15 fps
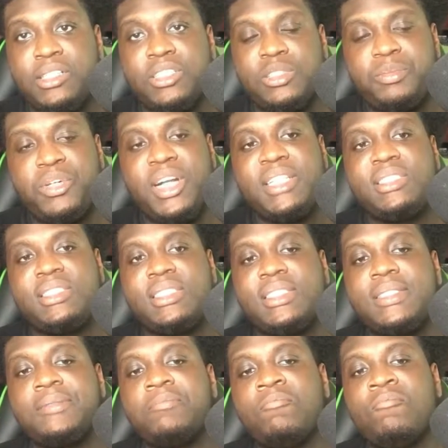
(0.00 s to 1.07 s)
those
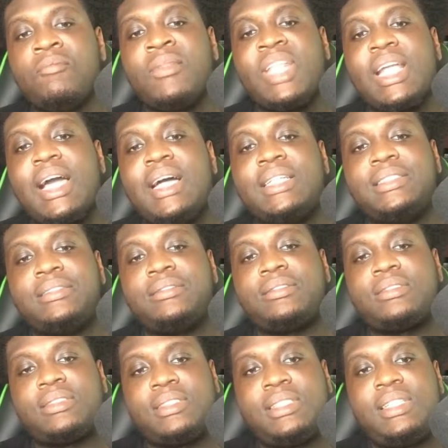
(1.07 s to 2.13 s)
prices? And
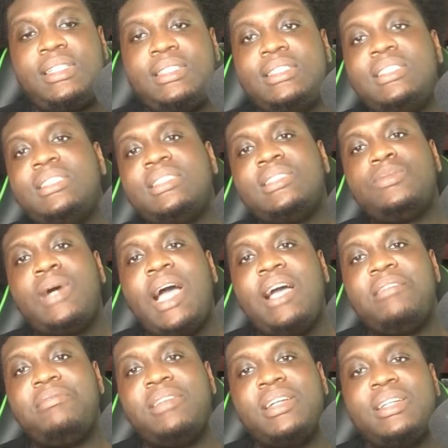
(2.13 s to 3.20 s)
this is where
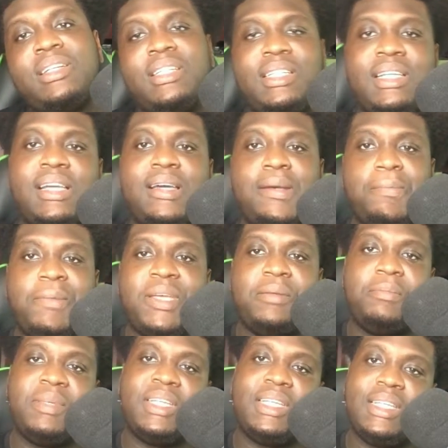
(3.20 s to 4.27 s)
I think, yeah,
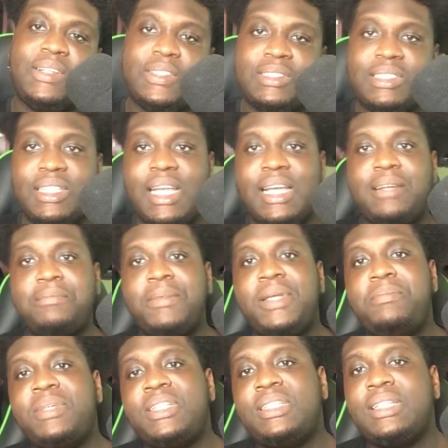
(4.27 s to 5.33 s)
maybe, because like
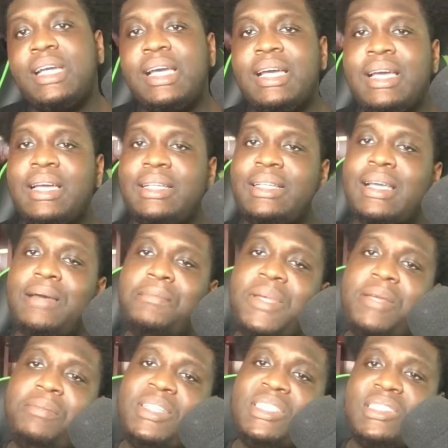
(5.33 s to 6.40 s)
maybe
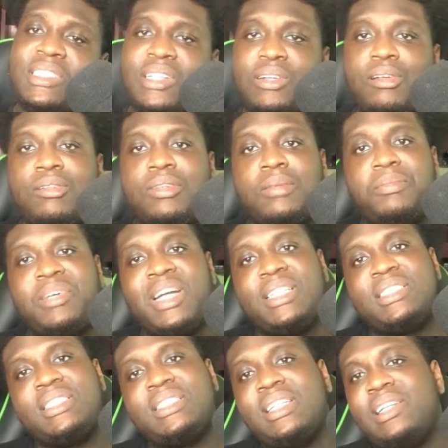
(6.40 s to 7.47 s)
you should have lowered the
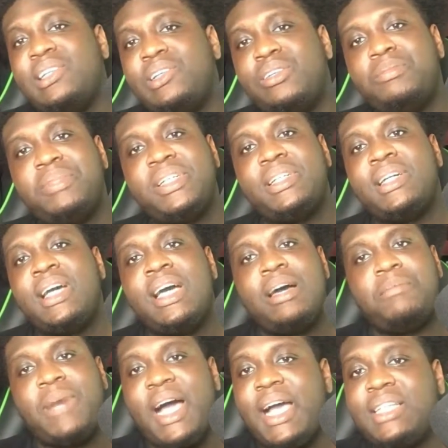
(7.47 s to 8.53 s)
prices a little bit,
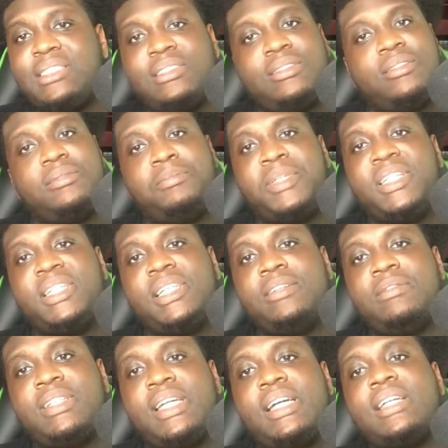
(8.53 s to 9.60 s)
but I still
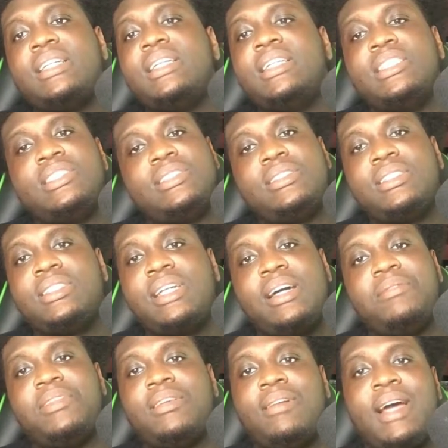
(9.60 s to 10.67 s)
believe that he should
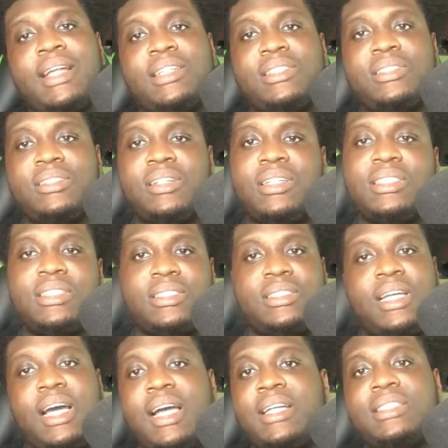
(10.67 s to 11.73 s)
have the right to charge as
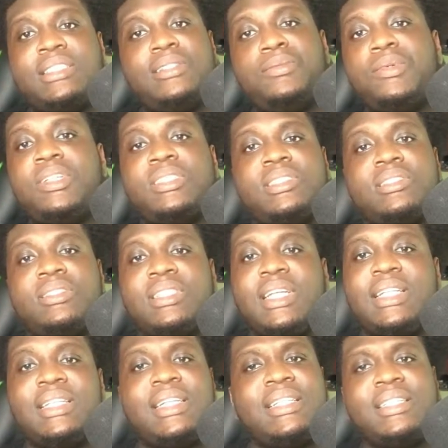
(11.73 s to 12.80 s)
high as he wants, because
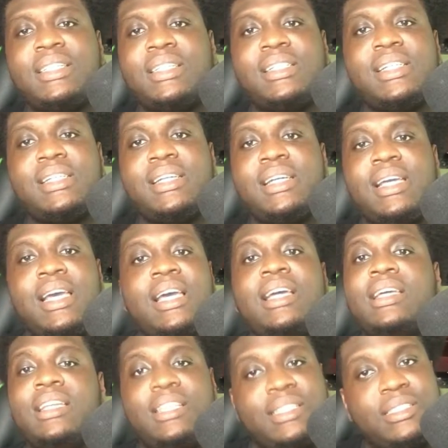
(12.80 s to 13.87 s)
at the end of the day,
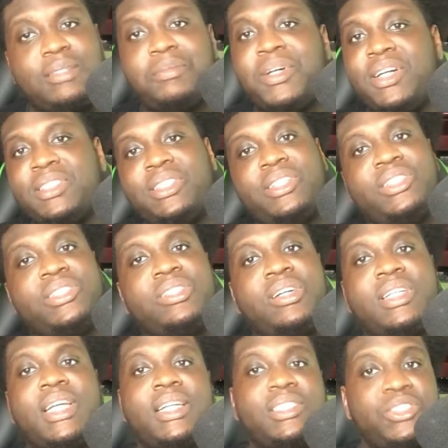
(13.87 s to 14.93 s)
he is the person who
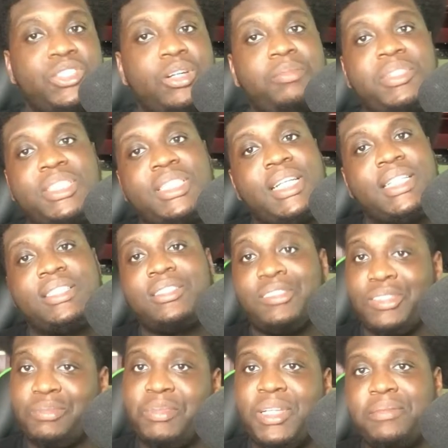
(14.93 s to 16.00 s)
shut down the shopping centre
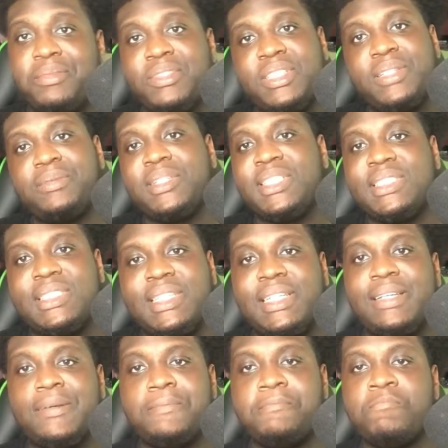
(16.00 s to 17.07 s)
because people didn't want to see
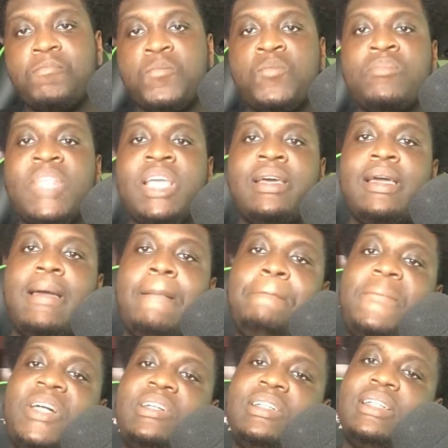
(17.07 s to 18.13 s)
him.
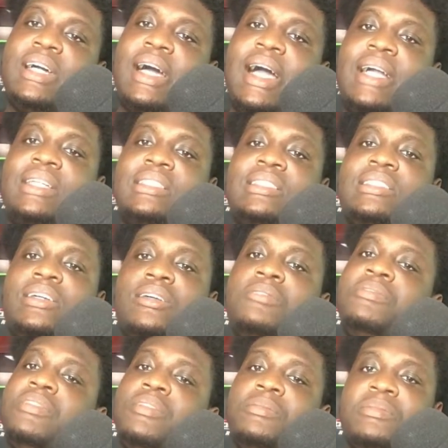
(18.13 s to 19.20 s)
But I can
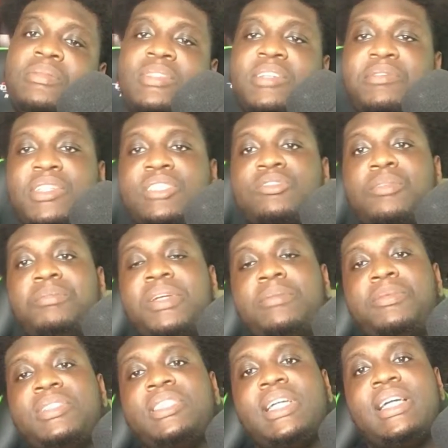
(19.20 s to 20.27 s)
tell from the views from
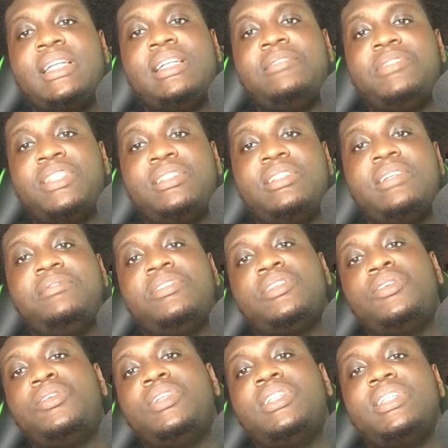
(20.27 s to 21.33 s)
people saying, if
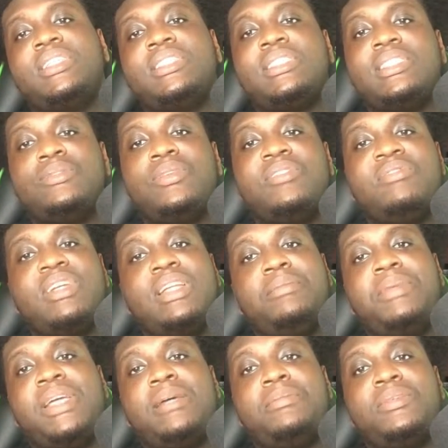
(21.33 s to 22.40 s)
your audiences won't
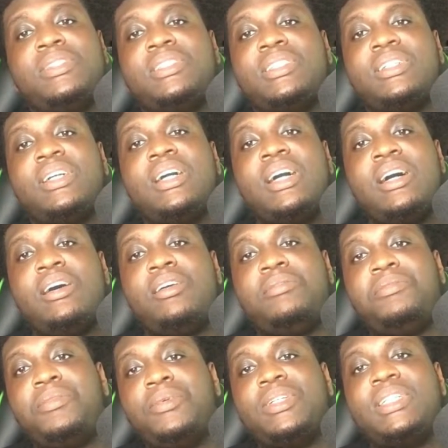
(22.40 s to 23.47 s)
really be able to
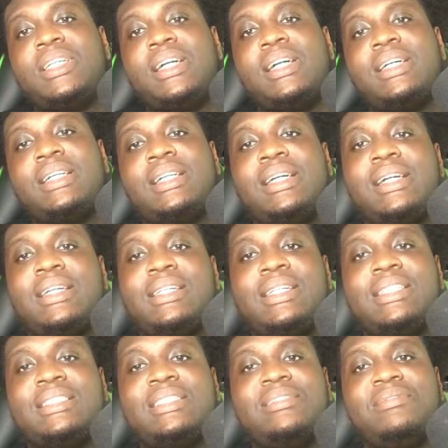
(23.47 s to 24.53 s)
afford that, like,
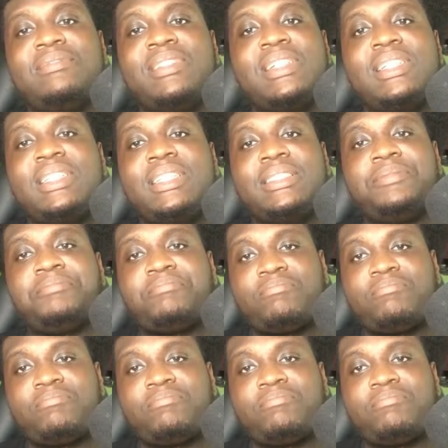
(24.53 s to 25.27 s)
is it really a